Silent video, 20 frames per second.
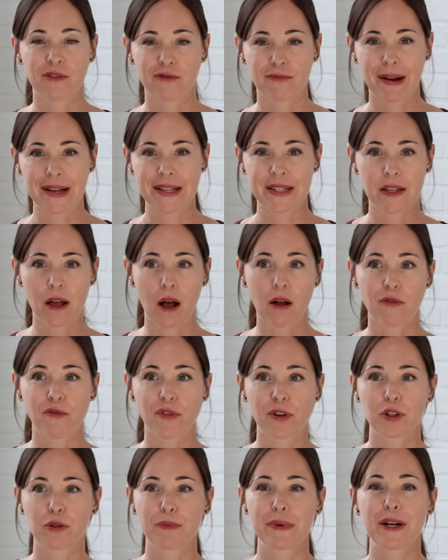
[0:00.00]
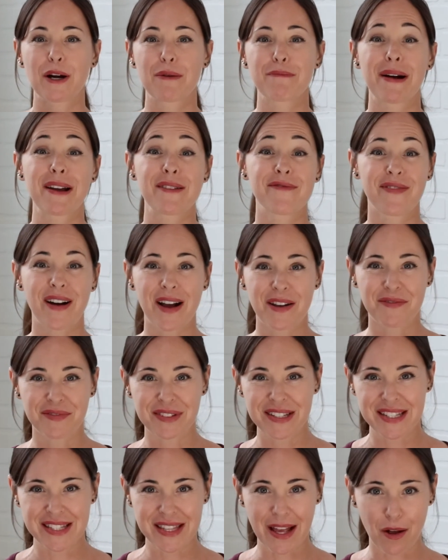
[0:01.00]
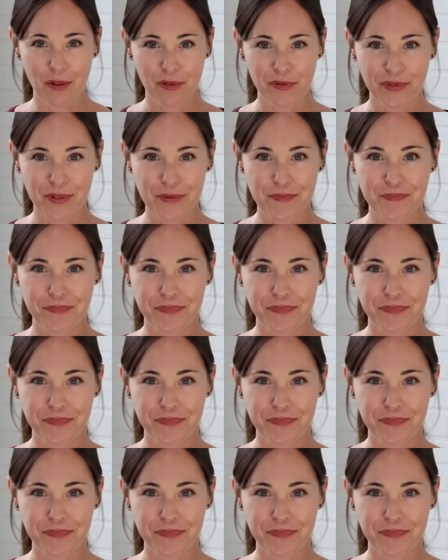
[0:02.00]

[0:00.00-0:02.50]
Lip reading: of myself or to become my 5D self.